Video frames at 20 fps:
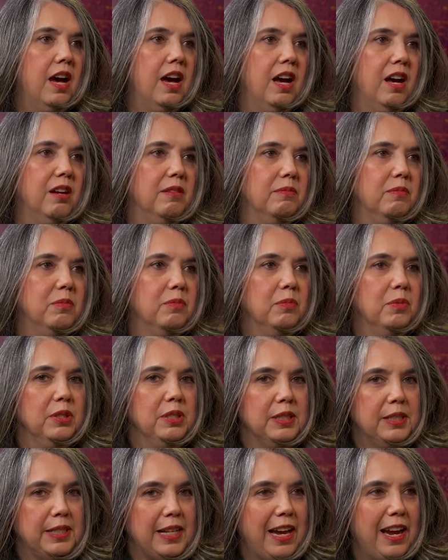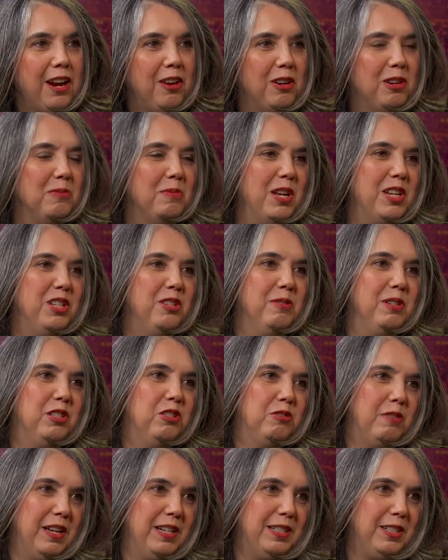Um, well, the Sahara went to
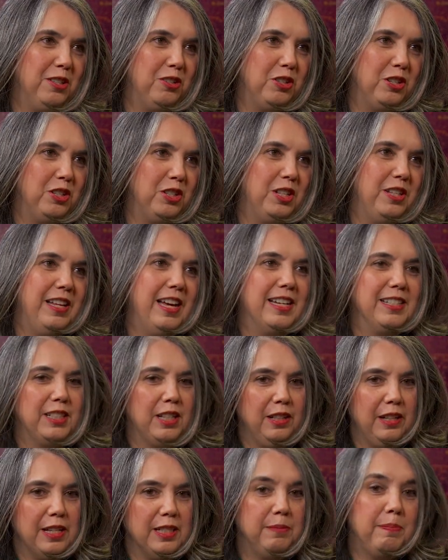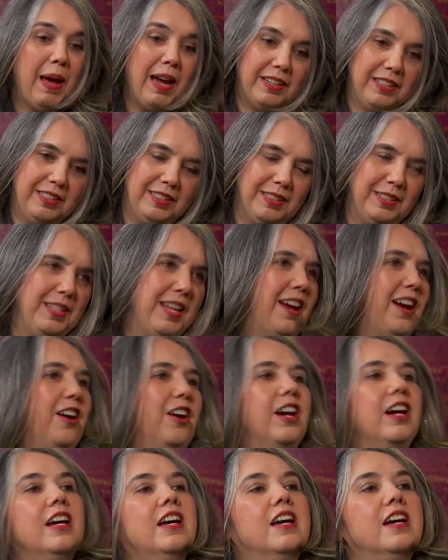its transition to the SLS back to the
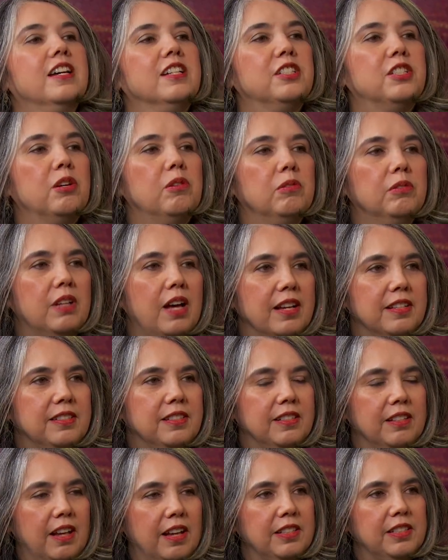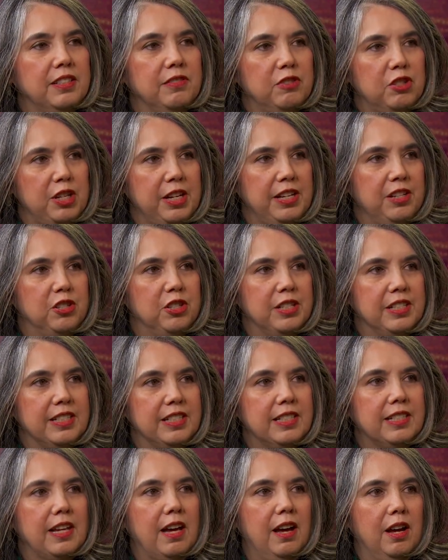Sahara. So lots and lots of
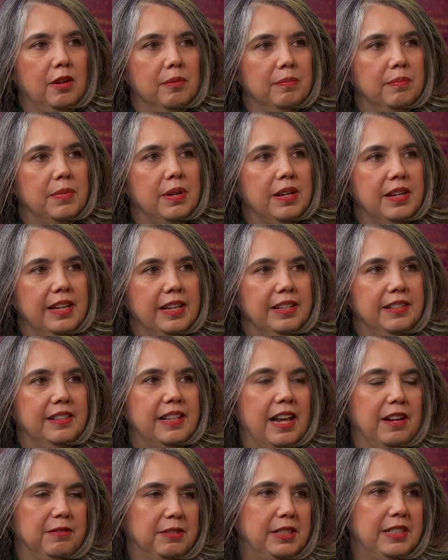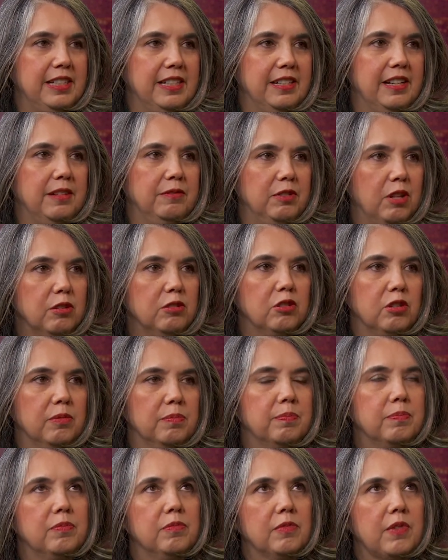changes um, in, that have seen, and those
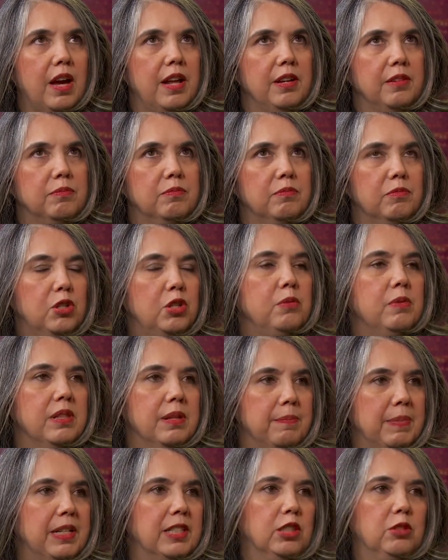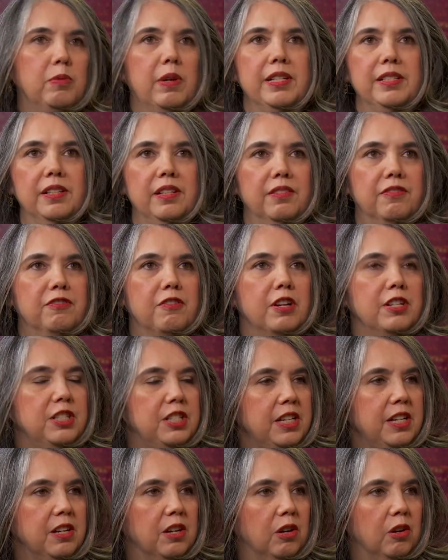are kind of two of the biggest ones. And the
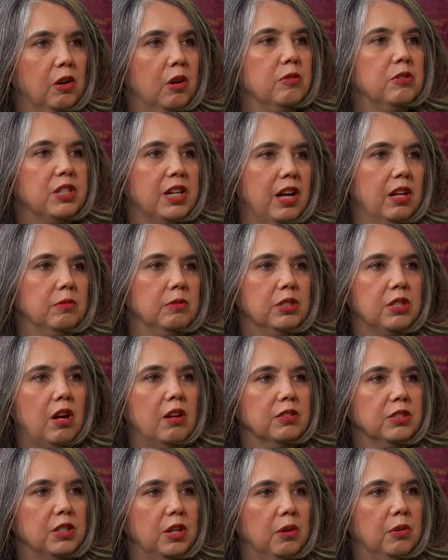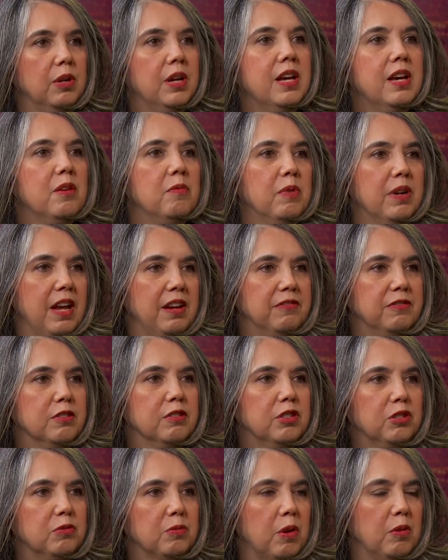Frontier Hotel was also, when I
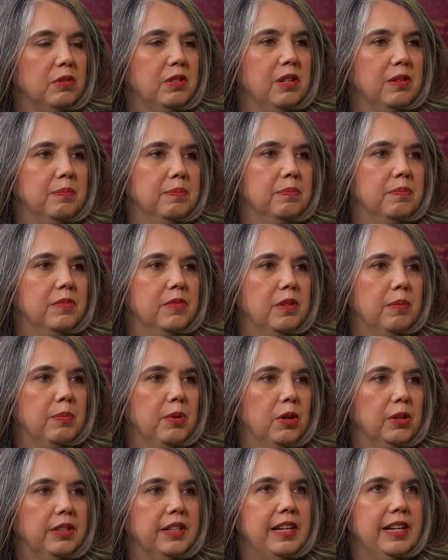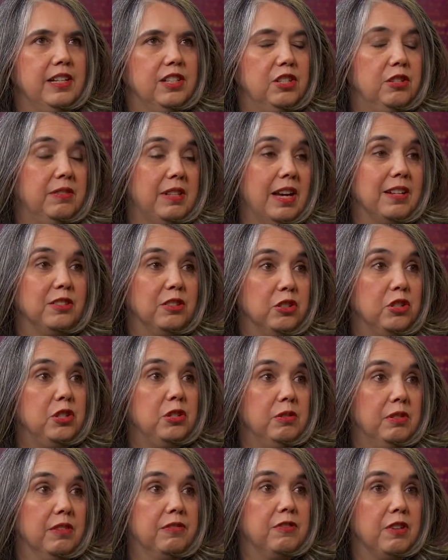first wrote the, the book in
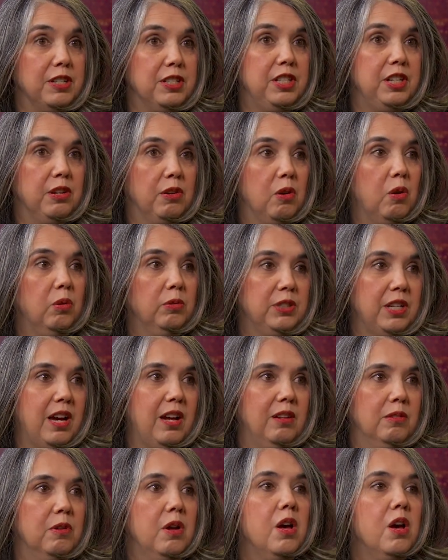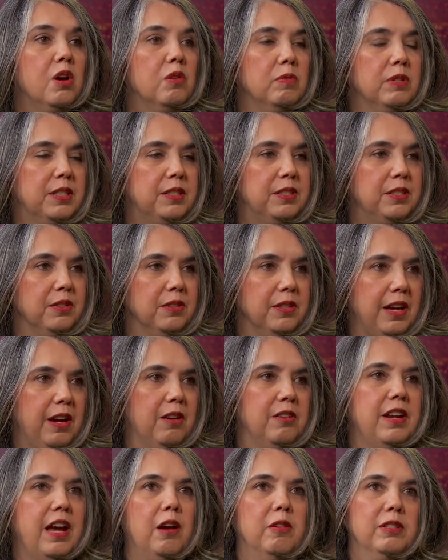2002, the Frontier Hotel was still
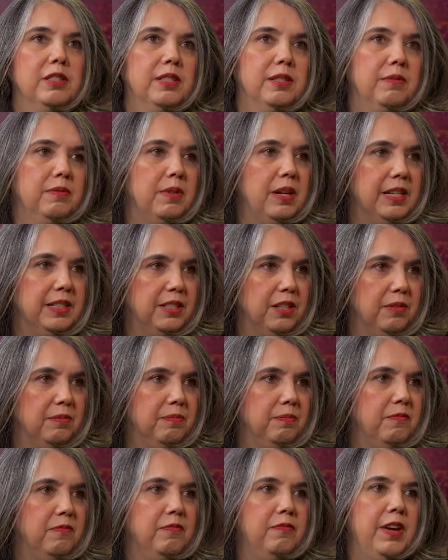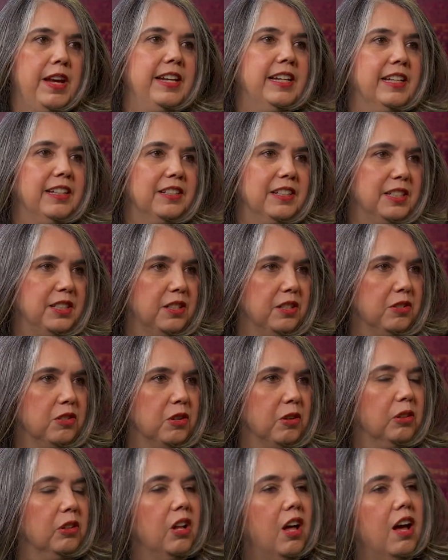there. Now it's a, it's a vacant, it's a
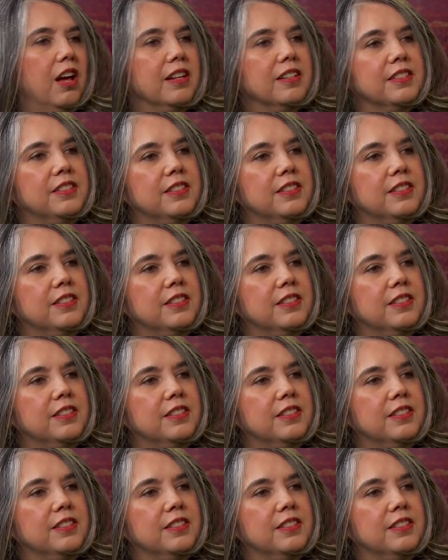dirt lot.